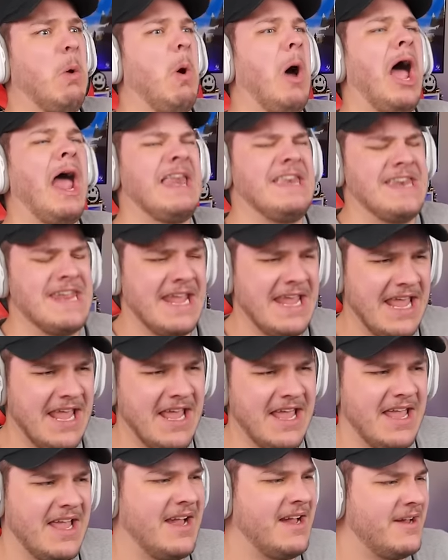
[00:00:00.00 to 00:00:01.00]
It's
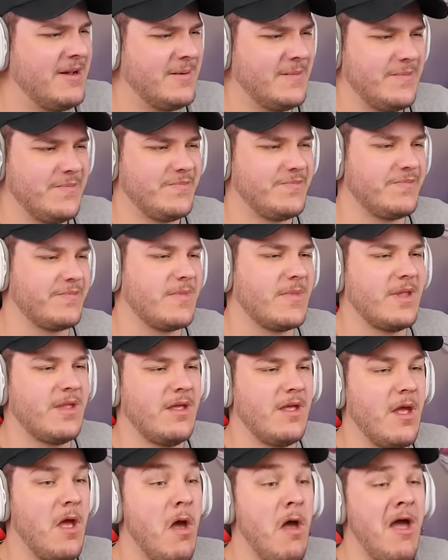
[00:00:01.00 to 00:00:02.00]
okay, baby. I'm
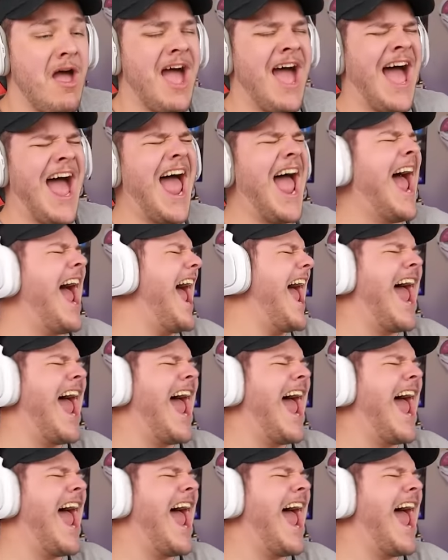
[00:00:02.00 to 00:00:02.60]
here for you.